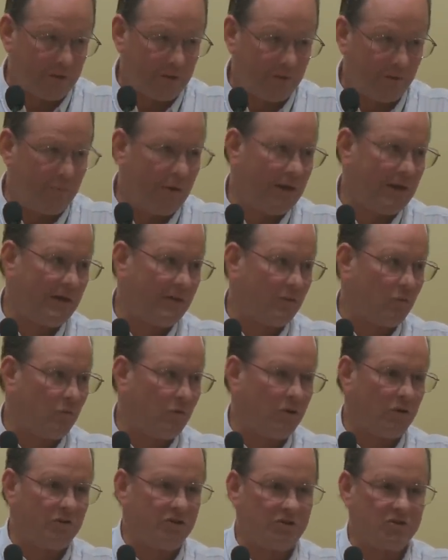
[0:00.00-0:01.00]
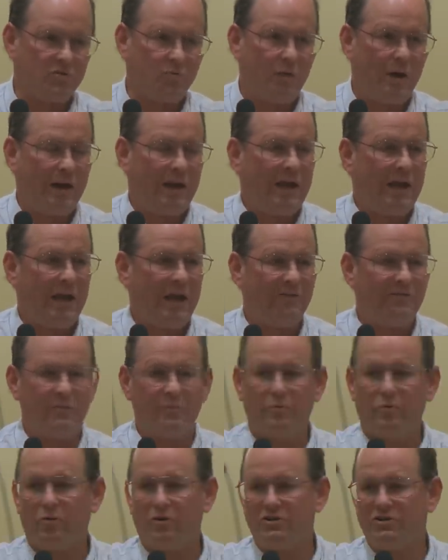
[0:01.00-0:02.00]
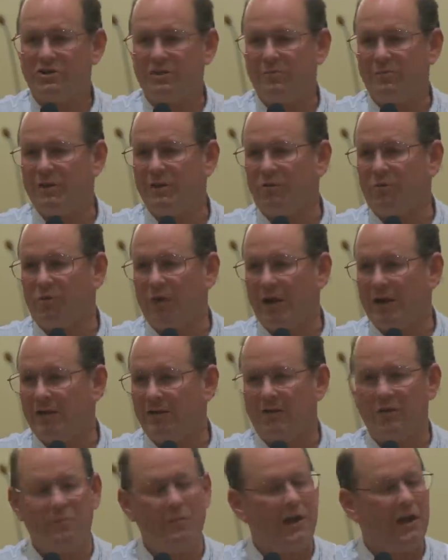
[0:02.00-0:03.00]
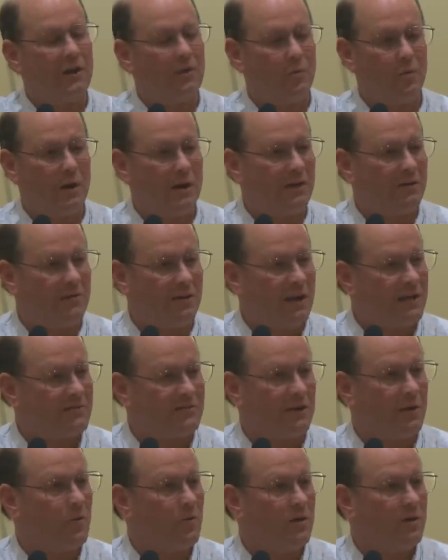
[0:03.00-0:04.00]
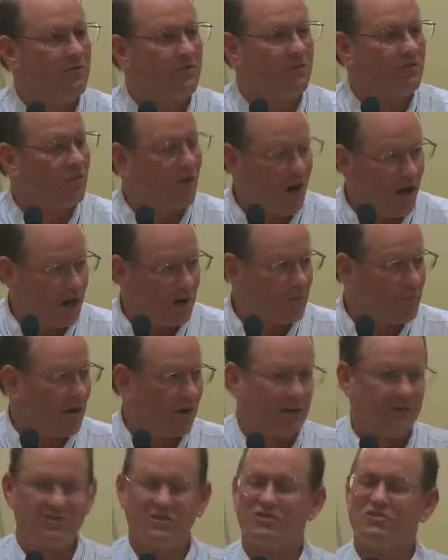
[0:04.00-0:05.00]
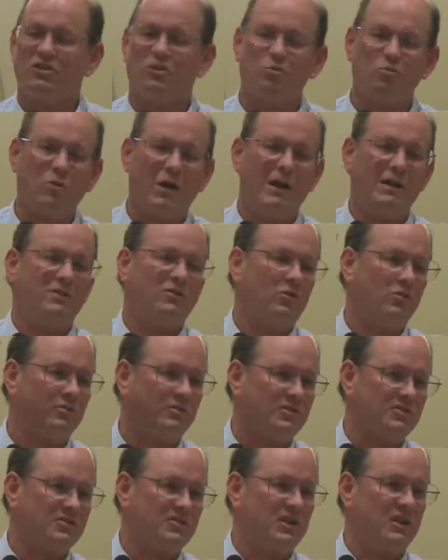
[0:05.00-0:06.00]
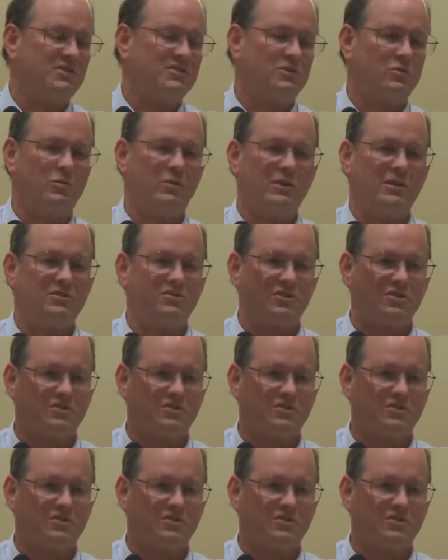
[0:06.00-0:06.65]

The many of the world just want to have abortion be a right, no matter what it takes. They won't even talk about it. It's just a right. Don't discuss it with us.